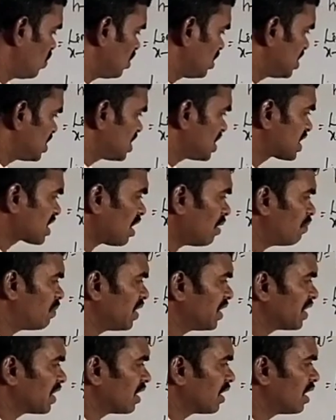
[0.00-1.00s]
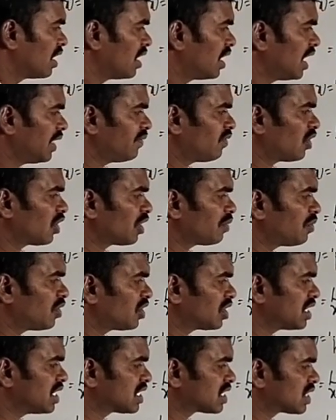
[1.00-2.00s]
This is completed. And what about
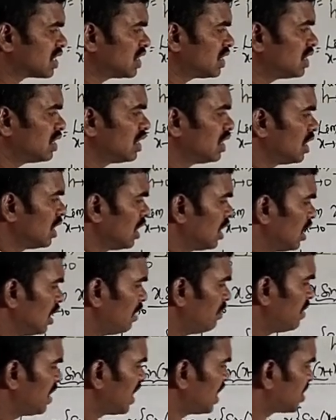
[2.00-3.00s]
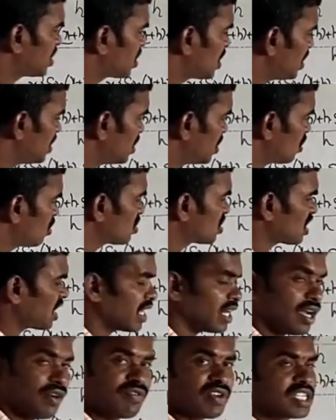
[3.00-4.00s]
this limit h tends 0, sin
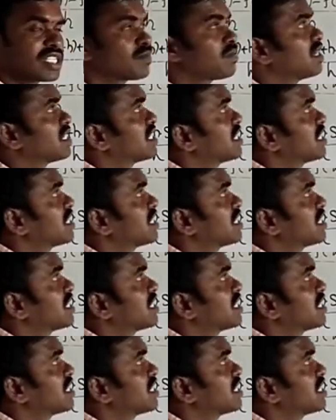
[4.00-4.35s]
of x plus